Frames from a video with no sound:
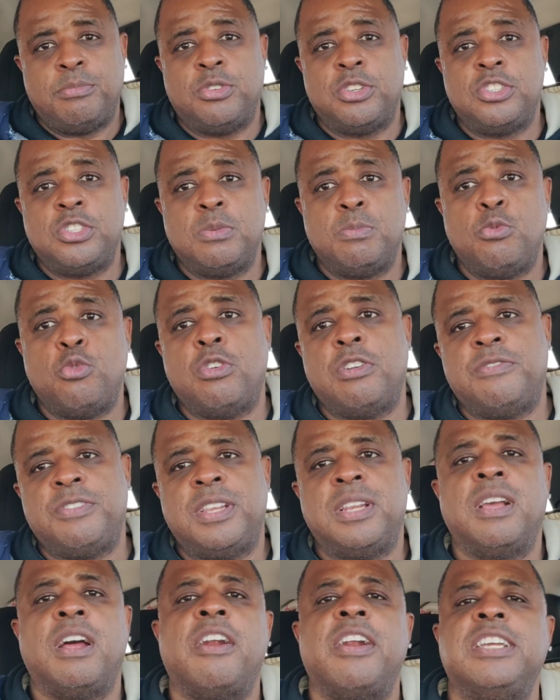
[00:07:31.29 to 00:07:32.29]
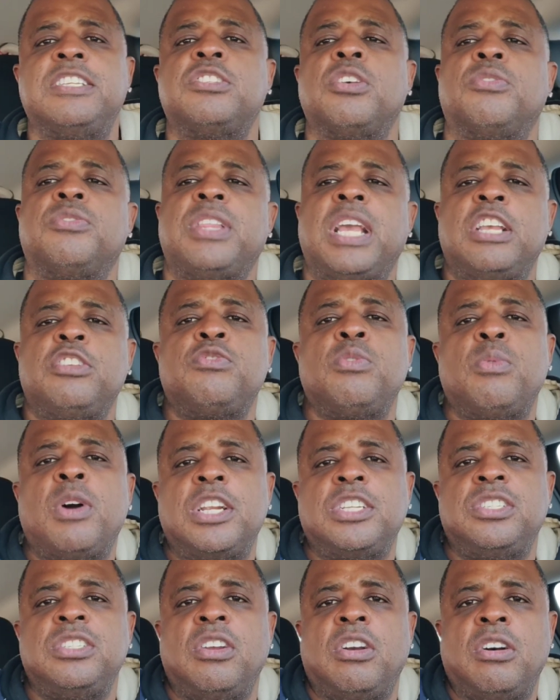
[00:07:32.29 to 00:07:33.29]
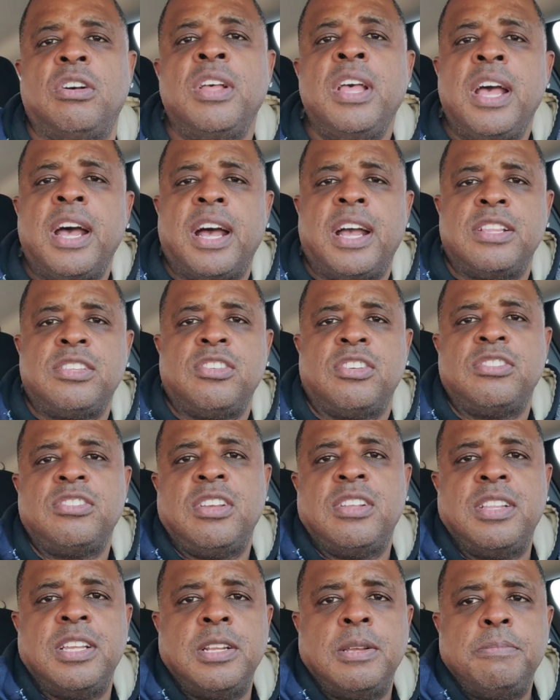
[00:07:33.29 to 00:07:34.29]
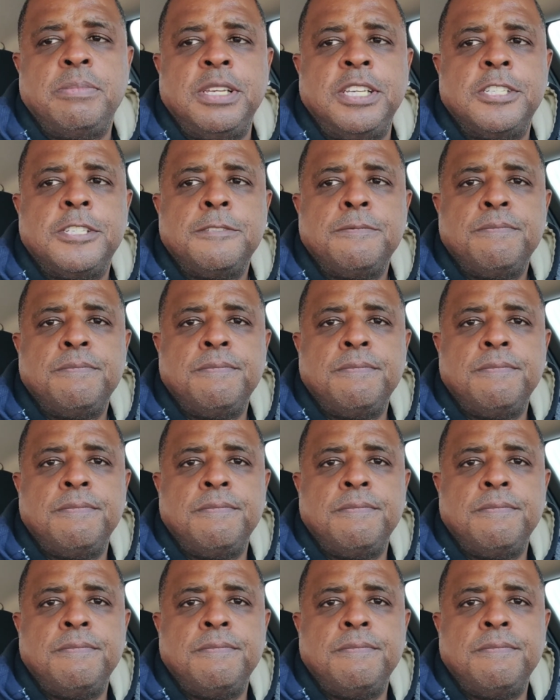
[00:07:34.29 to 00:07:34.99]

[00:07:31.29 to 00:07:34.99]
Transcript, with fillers: Bought some more of it. All right, so thanks for watching, y'all. I'll talk to you later. Peace.